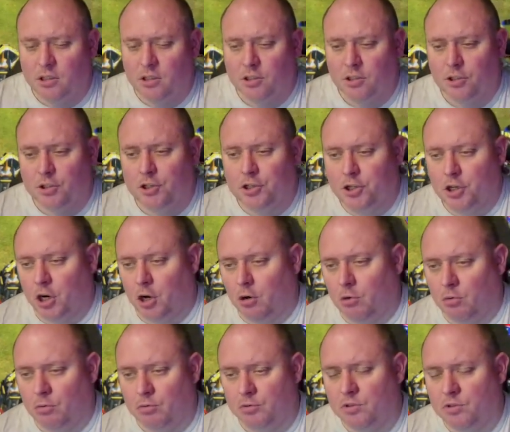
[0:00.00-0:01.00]

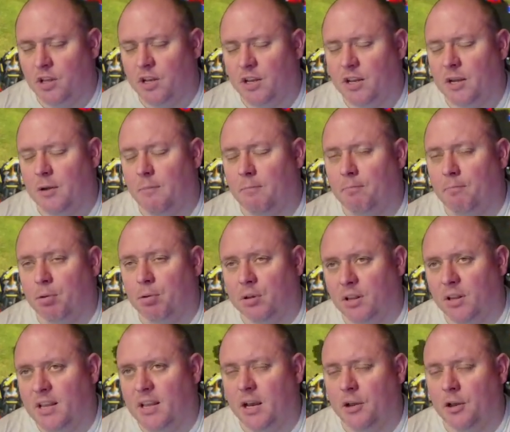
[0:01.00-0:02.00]
shows the
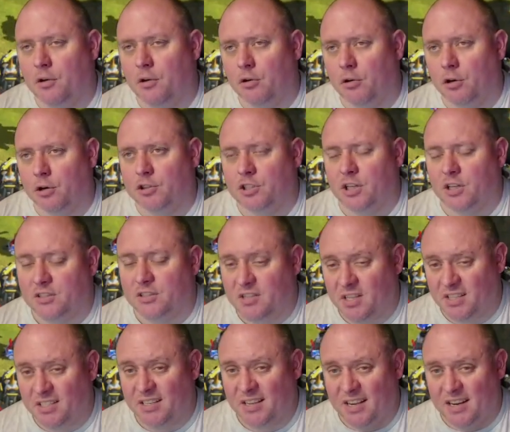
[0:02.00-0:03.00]
complete and utter
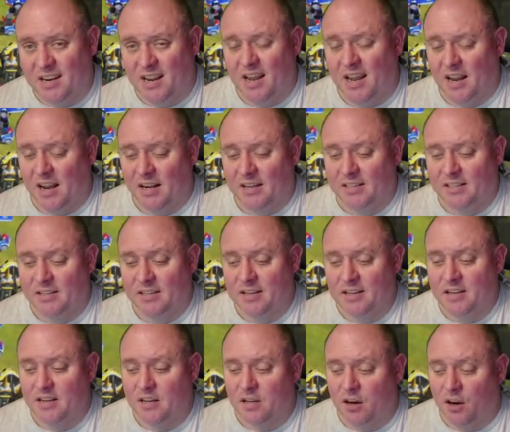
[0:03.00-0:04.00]
disconnect
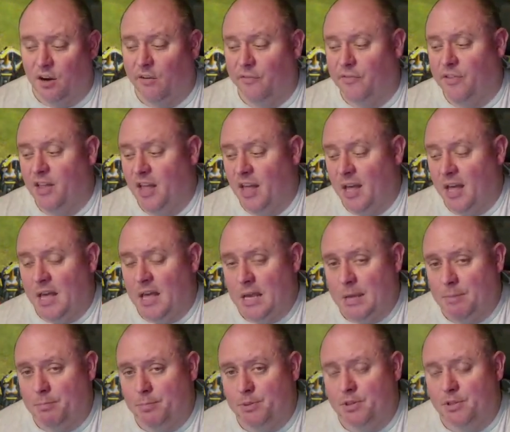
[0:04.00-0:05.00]
of the
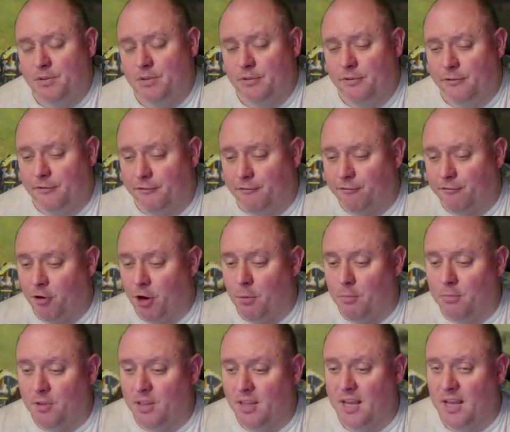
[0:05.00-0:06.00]
apes
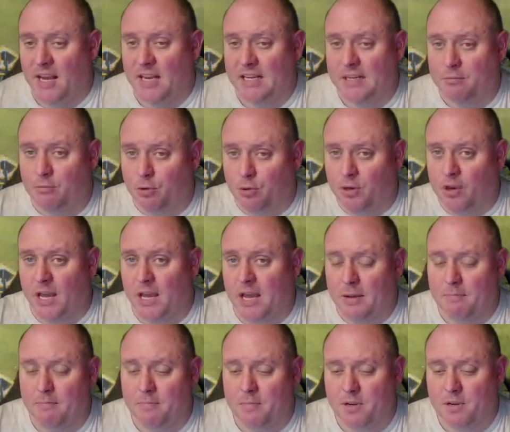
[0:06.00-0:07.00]
from the actual
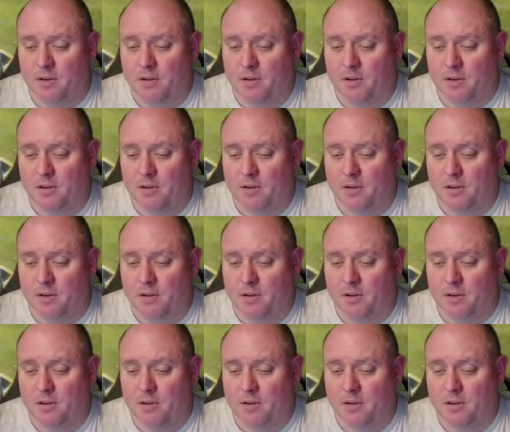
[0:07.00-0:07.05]
game.